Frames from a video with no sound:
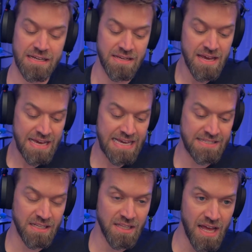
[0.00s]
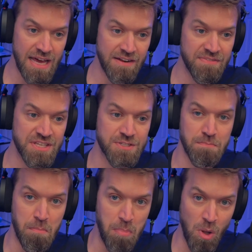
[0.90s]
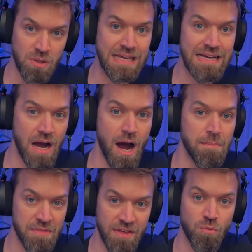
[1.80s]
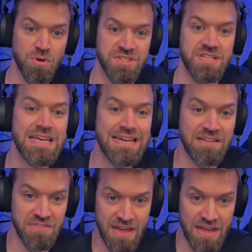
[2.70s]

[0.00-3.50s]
and is a lot of this bulking up that we're seeing.